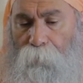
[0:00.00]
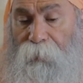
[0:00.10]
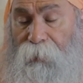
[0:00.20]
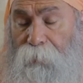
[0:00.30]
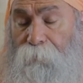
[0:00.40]

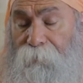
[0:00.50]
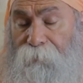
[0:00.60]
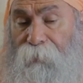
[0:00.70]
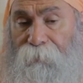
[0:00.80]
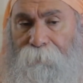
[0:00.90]
need to be
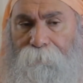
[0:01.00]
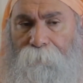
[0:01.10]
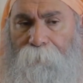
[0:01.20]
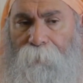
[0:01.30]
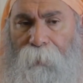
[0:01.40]
ready
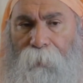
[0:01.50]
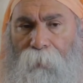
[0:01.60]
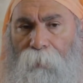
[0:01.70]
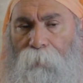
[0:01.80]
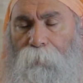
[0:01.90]

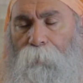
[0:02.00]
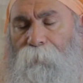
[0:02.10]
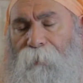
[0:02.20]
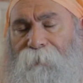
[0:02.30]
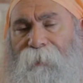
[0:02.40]
to
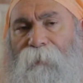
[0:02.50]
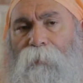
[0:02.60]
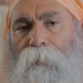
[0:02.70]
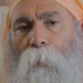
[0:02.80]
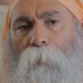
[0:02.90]

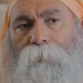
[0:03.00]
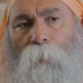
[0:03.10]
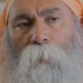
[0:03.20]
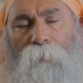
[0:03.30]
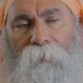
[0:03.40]
transcend not
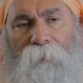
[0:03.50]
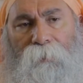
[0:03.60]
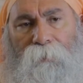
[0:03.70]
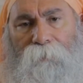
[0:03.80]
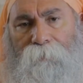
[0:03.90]

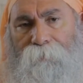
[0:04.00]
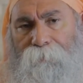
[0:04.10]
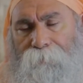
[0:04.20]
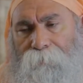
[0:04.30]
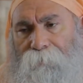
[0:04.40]
only
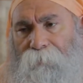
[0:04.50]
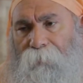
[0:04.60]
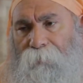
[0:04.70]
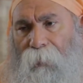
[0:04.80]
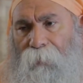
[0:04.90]

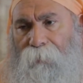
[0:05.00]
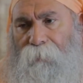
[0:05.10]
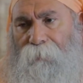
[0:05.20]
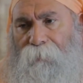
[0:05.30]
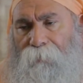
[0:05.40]
the
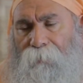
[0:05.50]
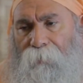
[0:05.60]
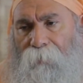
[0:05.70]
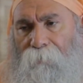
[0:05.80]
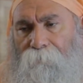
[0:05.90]
darkness,
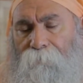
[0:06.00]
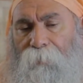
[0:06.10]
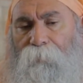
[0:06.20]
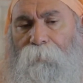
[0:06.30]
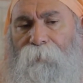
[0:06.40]

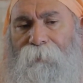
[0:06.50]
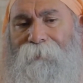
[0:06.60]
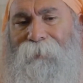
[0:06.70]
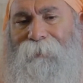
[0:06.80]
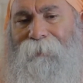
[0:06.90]
but to
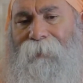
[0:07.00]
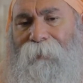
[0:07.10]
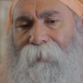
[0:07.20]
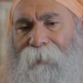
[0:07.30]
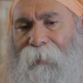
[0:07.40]
transcend
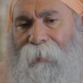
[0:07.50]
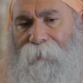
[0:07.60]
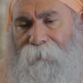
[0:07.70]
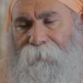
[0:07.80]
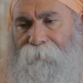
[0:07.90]
the
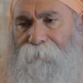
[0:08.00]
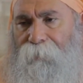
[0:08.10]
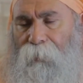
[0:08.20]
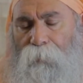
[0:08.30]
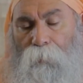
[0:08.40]
light,
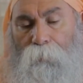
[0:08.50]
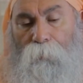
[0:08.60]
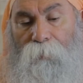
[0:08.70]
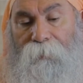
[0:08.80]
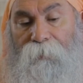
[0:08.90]
not
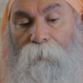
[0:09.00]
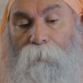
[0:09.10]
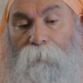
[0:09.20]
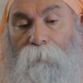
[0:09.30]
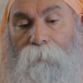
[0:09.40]
only the
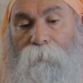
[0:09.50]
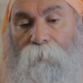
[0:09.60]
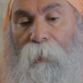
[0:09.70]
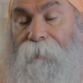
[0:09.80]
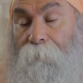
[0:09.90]
good
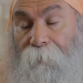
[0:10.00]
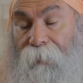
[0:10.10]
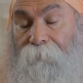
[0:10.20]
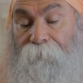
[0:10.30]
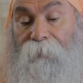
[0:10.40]
and the
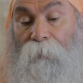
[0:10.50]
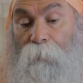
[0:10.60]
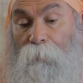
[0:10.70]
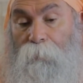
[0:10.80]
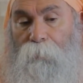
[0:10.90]
bad, but the
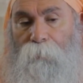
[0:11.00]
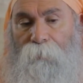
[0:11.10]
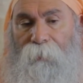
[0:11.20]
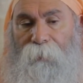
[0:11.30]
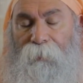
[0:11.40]
good too.
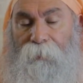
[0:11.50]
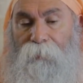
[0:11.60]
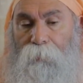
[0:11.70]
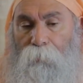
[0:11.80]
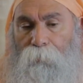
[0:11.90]
Is
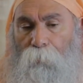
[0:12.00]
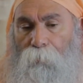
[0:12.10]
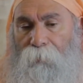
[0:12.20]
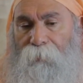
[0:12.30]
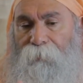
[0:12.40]

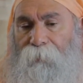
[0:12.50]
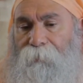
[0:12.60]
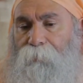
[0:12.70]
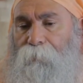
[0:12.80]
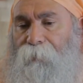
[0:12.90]

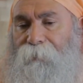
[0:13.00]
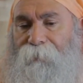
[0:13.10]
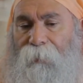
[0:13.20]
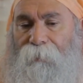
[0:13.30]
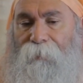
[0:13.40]
to
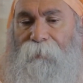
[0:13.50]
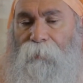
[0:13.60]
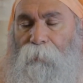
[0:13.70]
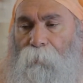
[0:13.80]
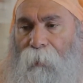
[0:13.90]
transcend this
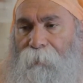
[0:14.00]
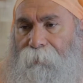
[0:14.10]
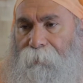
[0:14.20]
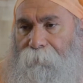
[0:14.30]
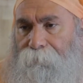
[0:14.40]

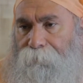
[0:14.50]
duality.